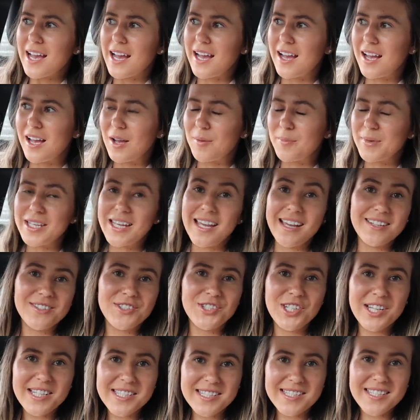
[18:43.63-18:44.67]
But yeah,
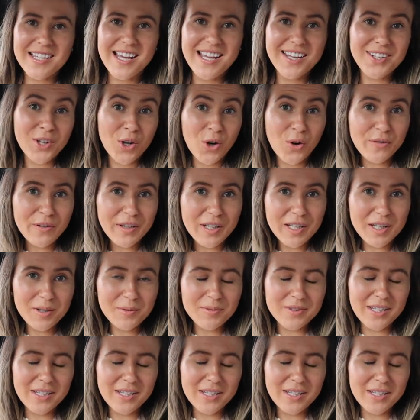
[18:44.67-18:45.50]
just had coffee,